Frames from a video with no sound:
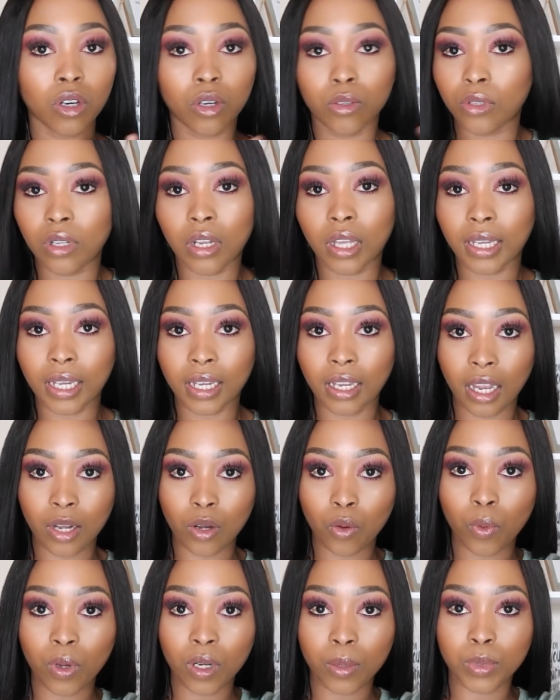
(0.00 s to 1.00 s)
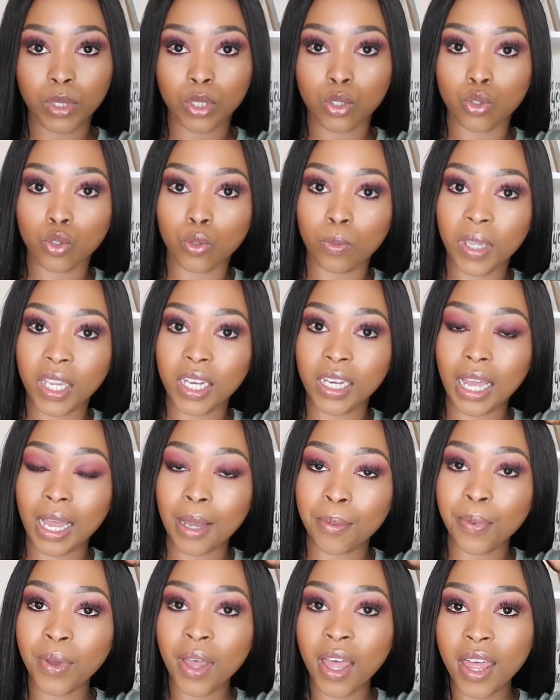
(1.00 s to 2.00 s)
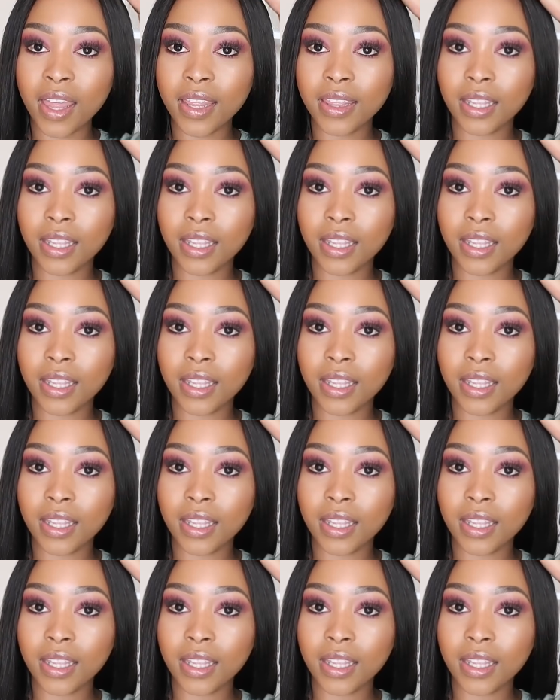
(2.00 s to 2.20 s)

or like I don't want to be too made up.